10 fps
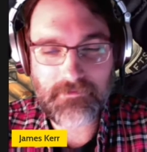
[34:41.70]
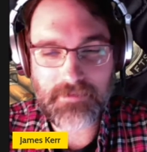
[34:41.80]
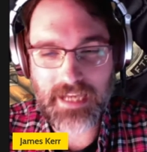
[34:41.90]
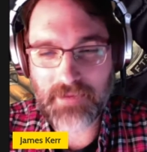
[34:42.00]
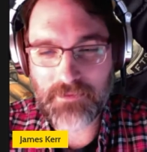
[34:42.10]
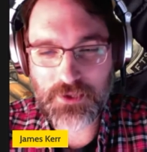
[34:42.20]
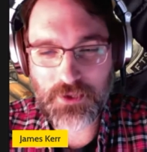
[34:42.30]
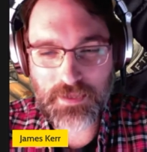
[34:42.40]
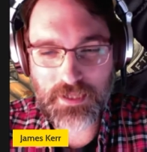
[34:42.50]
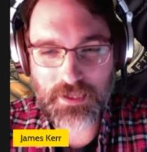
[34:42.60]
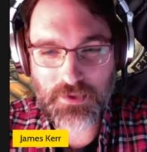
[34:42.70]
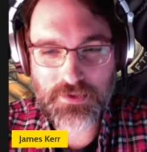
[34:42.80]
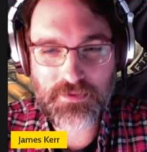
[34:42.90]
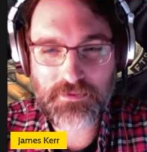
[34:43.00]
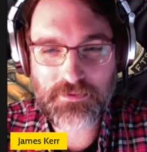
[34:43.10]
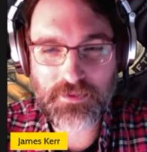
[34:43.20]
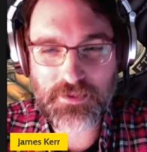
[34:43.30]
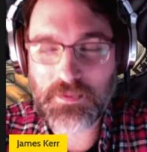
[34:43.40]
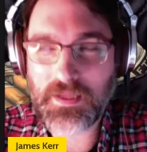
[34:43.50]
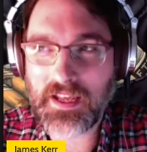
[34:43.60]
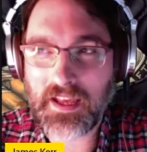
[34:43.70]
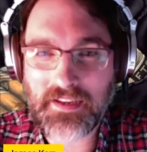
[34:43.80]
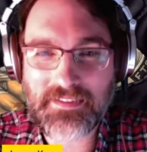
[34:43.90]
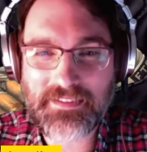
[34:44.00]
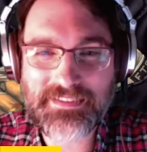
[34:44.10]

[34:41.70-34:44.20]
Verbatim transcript: Damn the torpedoes! Full speed, full ahead. speed ahead.